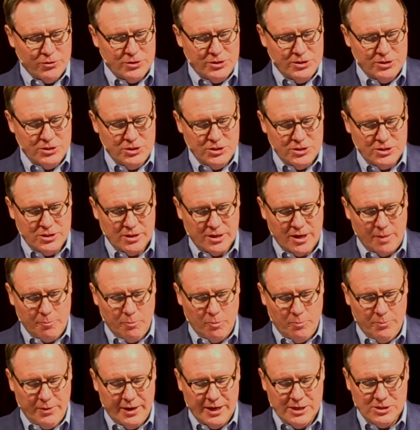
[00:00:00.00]
to just a couple
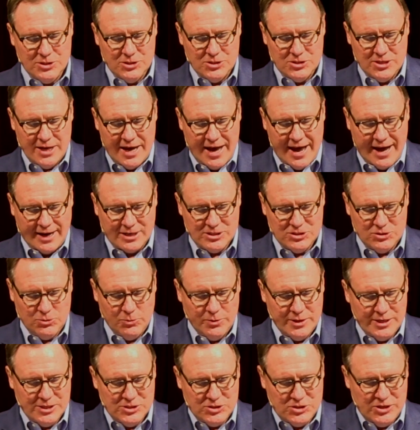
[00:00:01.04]
pages to Acts
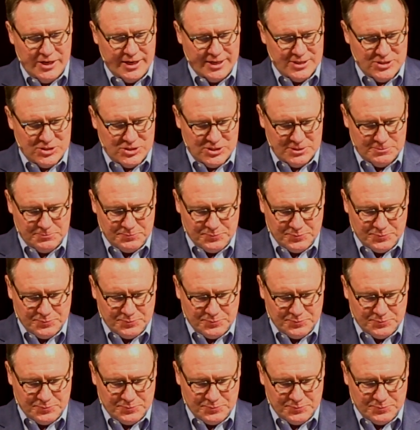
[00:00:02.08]
26,